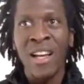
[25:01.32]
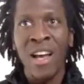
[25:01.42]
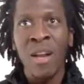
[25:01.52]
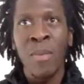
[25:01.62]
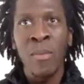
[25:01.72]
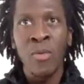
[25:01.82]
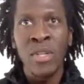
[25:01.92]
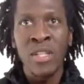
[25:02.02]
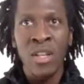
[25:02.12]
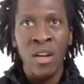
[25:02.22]
lot of people
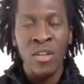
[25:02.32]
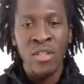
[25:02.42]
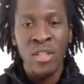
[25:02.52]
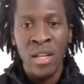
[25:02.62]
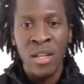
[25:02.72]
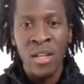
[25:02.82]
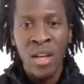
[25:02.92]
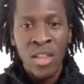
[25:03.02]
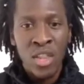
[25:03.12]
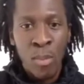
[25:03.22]
need to understand
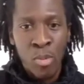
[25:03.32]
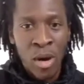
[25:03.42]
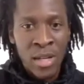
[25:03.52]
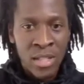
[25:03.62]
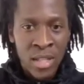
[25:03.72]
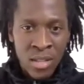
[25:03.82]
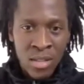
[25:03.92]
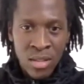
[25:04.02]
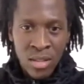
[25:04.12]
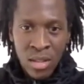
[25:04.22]
the
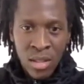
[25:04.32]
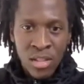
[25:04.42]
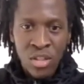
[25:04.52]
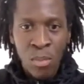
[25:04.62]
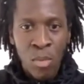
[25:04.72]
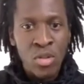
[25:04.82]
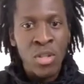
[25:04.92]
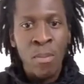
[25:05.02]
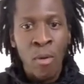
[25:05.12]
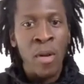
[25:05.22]
process is the most
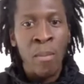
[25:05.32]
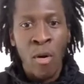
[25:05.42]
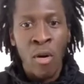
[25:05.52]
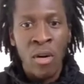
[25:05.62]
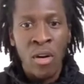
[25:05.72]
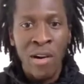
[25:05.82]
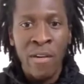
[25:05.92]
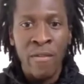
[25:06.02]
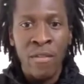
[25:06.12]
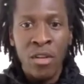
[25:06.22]
important part
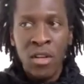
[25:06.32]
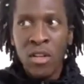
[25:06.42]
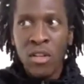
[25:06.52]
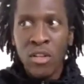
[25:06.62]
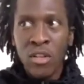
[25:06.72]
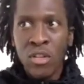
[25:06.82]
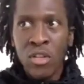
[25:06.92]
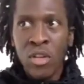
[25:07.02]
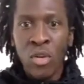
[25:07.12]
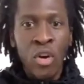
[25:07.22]
of
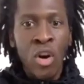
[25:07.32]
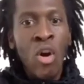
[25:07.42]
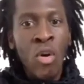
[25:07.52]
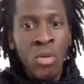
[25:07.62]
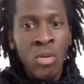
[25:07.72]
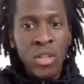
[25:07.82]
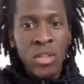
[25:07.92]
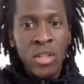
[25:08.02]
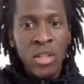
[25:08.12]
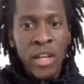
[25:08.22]
the goal.
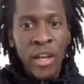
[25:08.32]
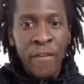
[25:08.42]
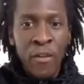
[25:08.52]
If you